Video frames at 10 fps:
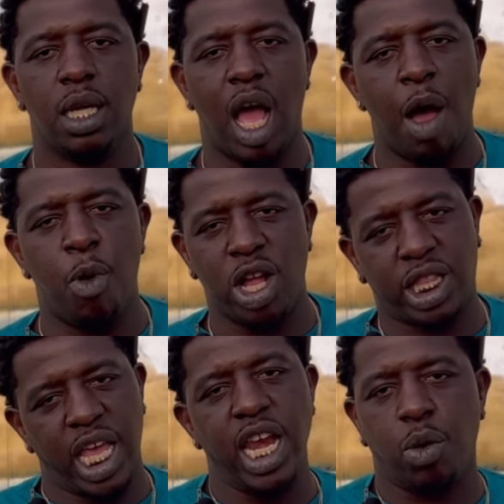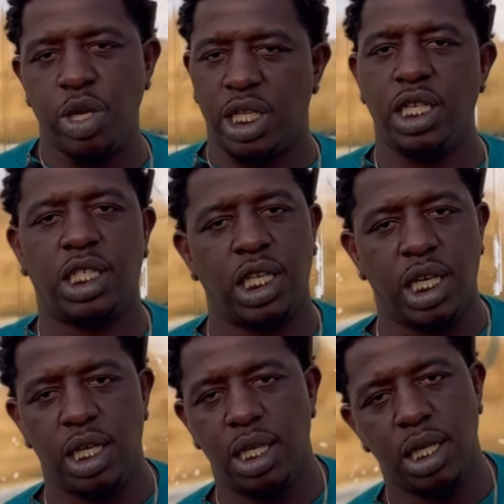I'm authentic with this shit.
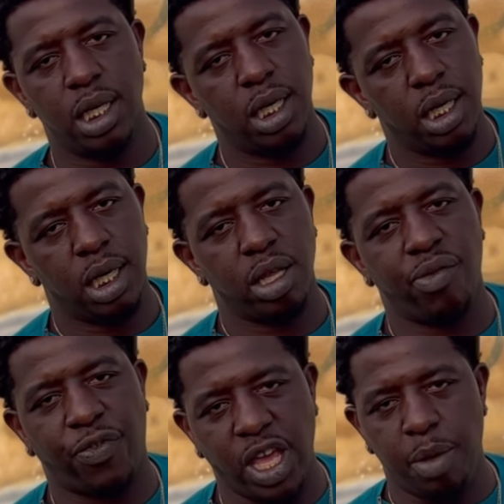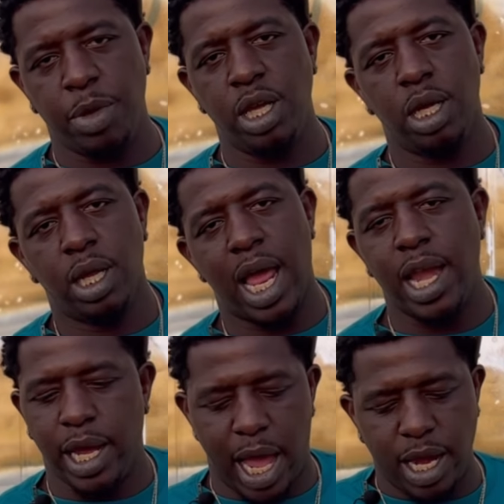You feel me? That
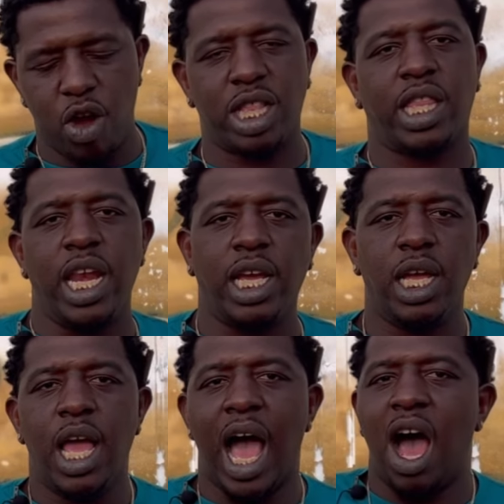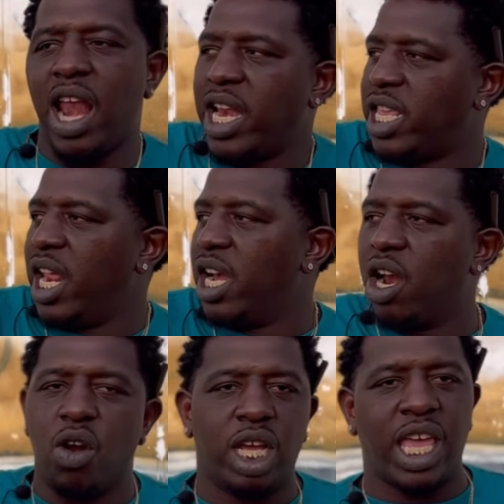nigga ain't authentic. All that yelling
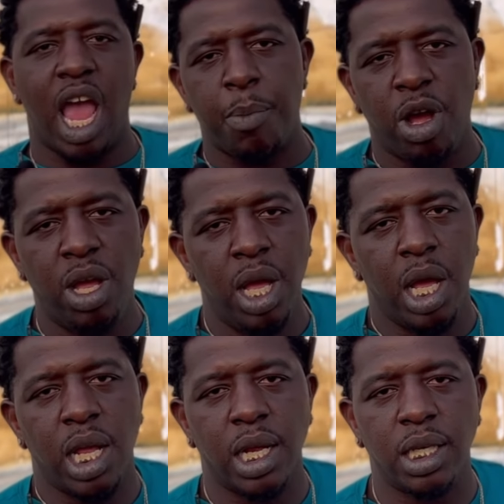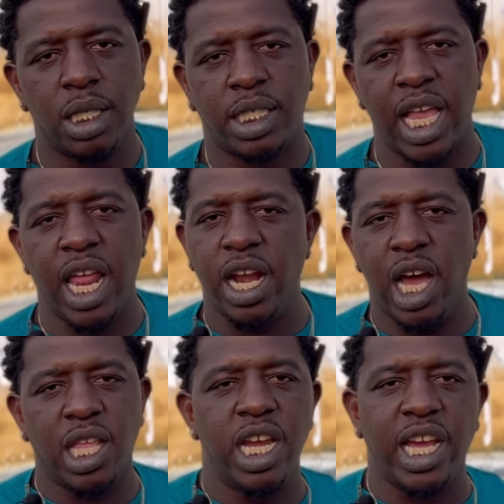on the camera, saying
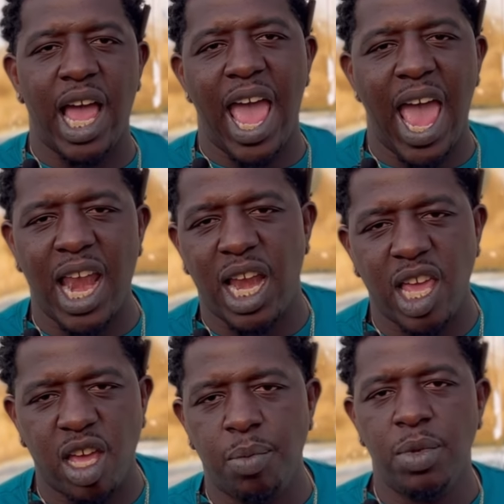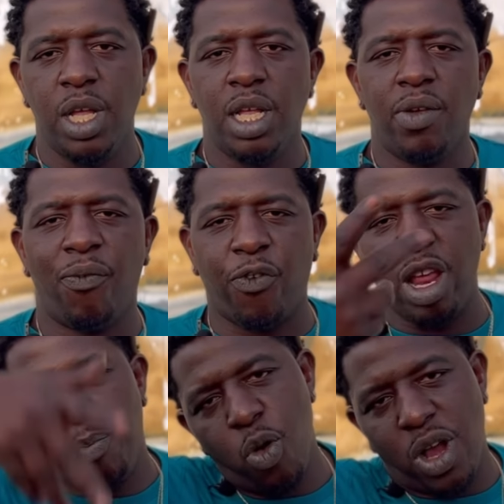another nigga ad lib. Free
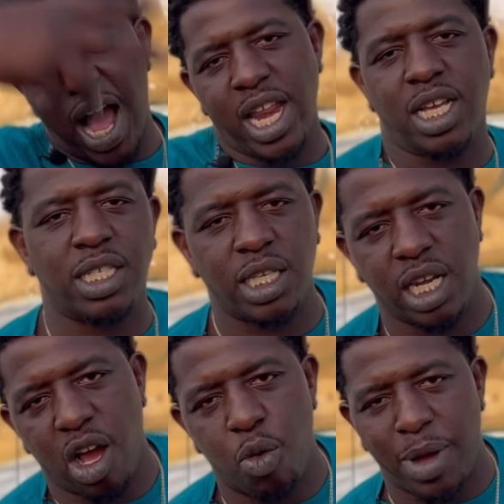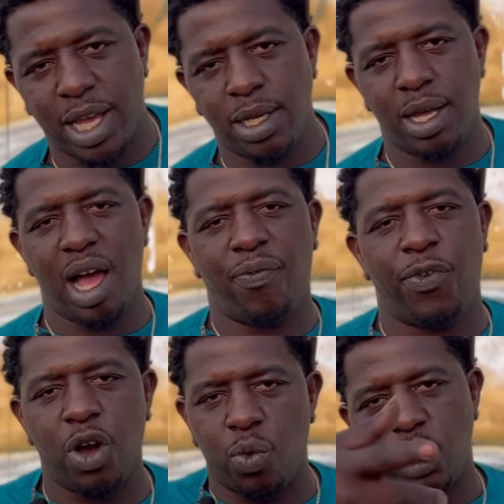Bugatti Casino, man. Yeah.
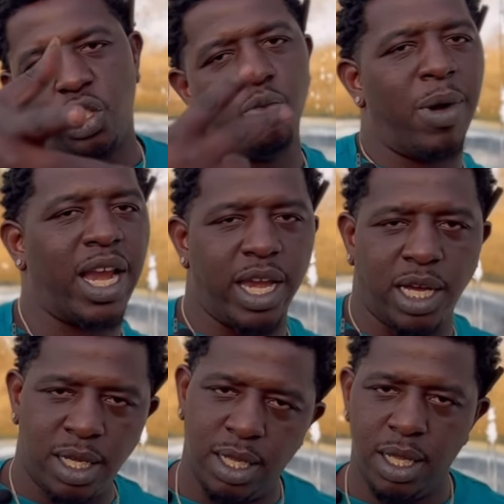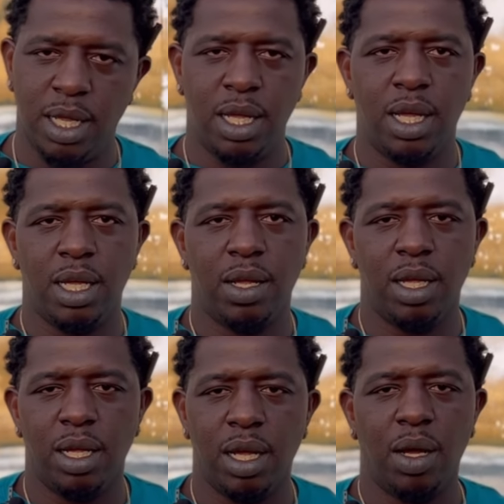Fuck with you, my nigga.
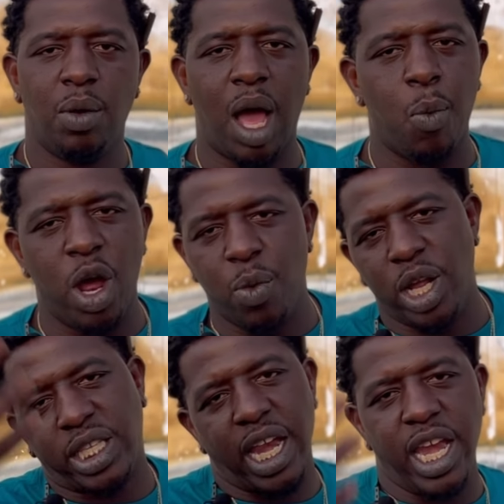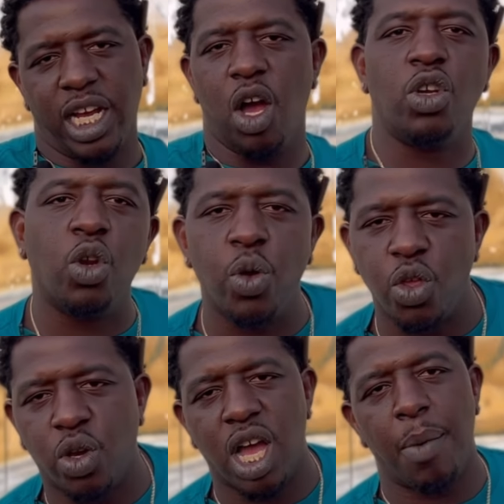I wonder what that nigga gonna do when
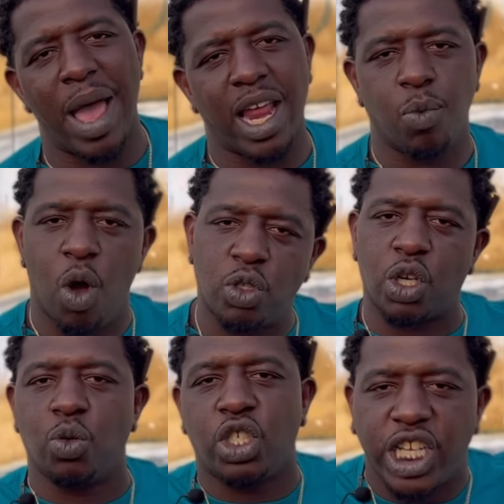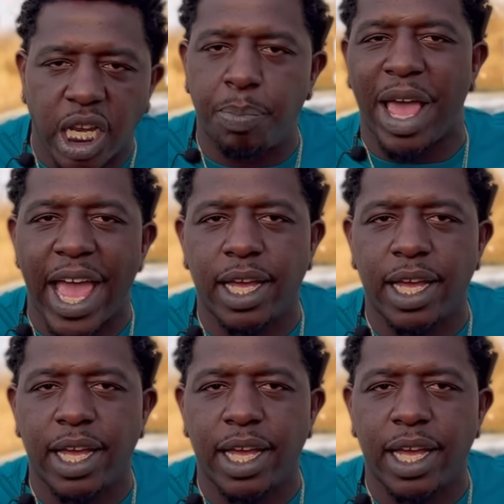you come out and want your shit back.